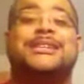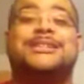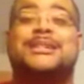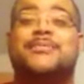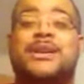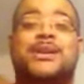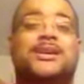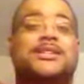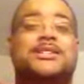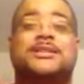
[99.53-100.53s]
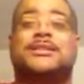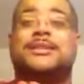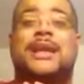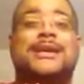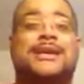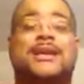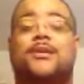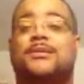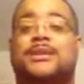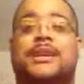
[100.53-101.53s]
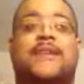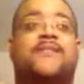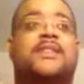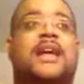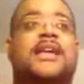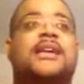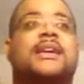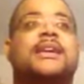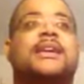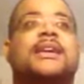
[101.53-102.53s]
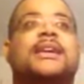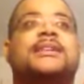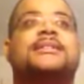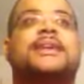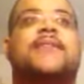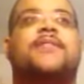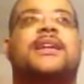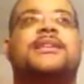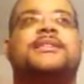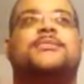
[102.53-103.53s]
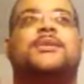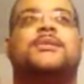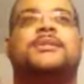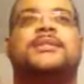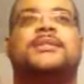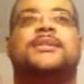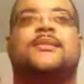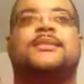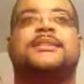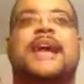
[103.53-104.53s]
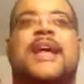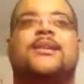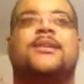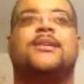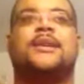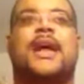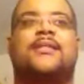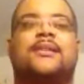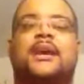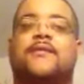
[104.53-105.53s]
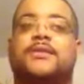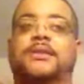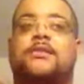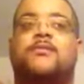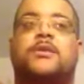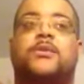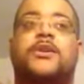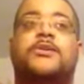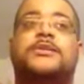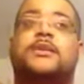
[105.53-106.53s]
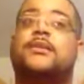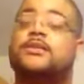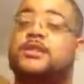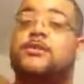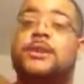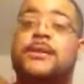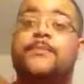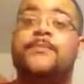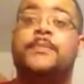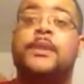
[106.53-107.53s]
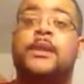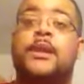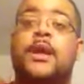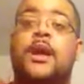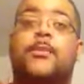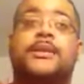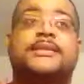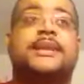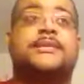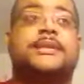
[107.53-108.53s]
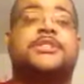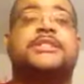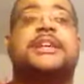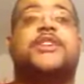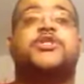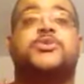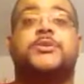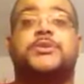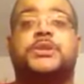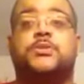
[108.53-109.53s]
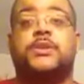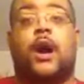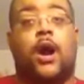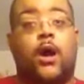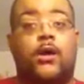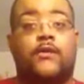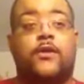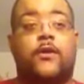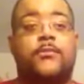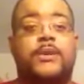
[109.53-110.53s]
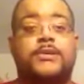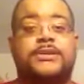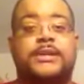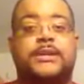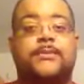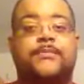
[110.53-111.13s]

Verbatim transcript: Tamia just killed it. I feel like it's one of those songs that's out of the comfort zone of what we're used to her doing, but at the same time she's staying true to the art of her music.